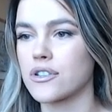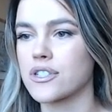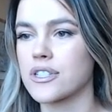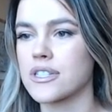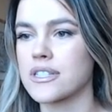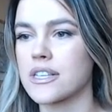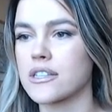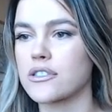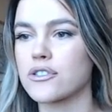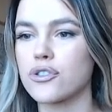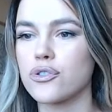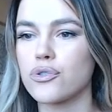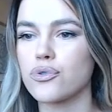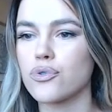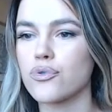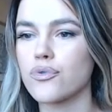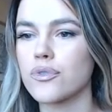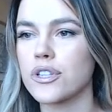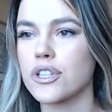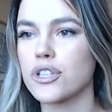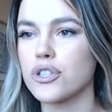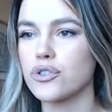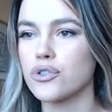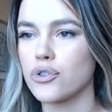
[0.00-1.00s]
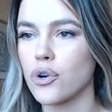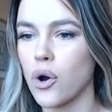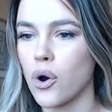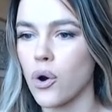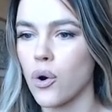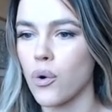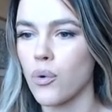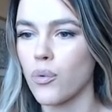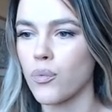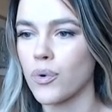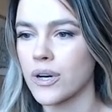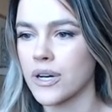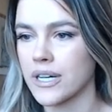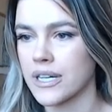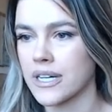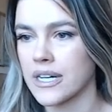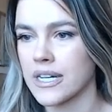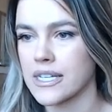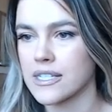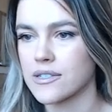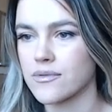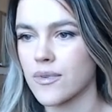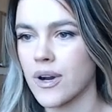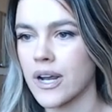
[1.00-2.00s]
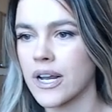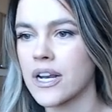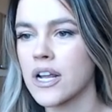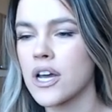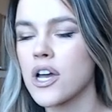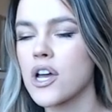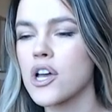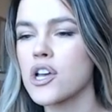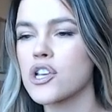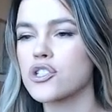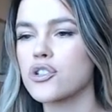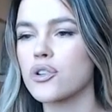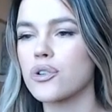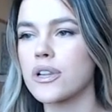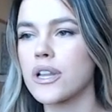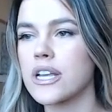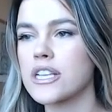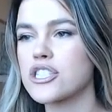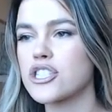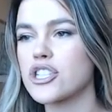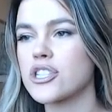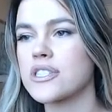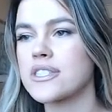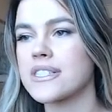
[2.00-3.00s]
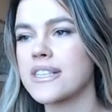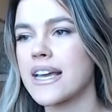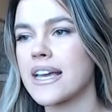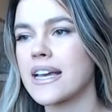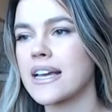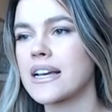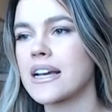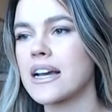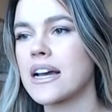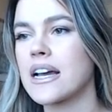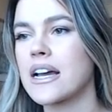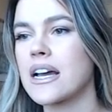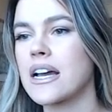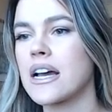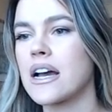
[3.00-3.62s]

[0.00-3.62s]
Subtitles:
It says you don't really know what it is, right? So let's just take.